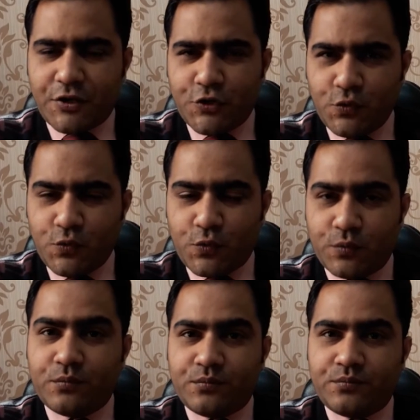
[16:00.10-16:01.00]
a new
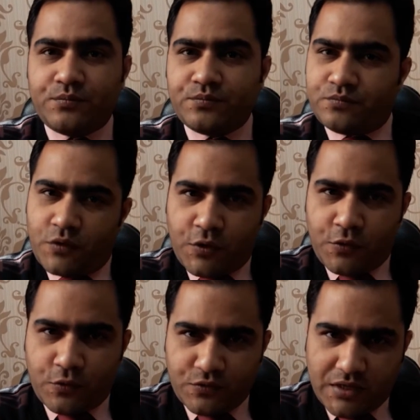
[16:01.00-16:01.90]

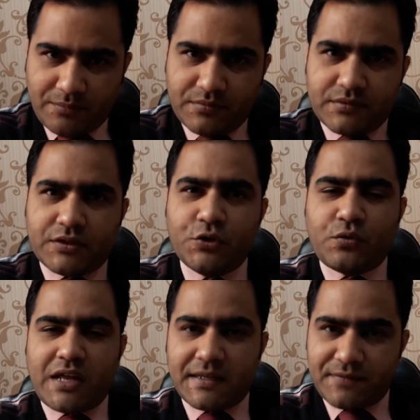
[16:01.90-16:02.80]
concept, new
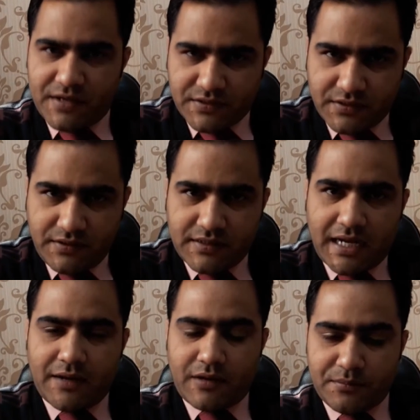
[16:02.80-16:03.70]
clarification that
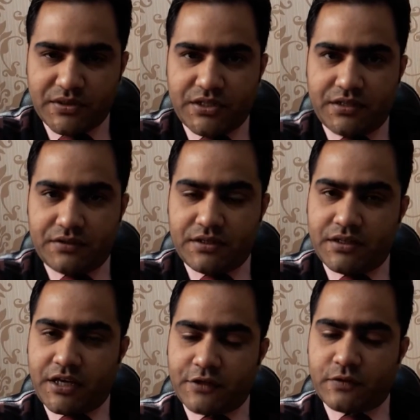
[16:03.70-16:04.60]
have come in
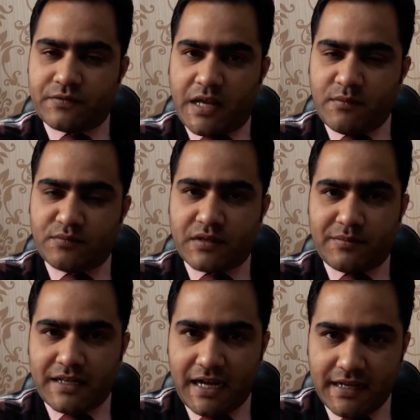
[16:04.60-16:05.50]
the case of time of
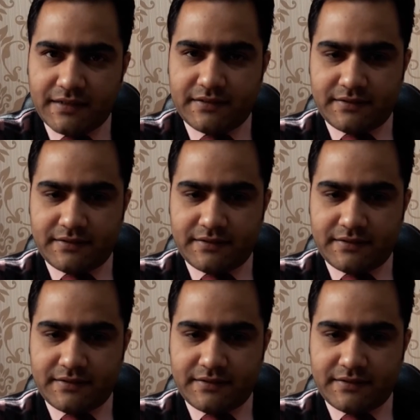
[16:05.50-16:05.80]
supply.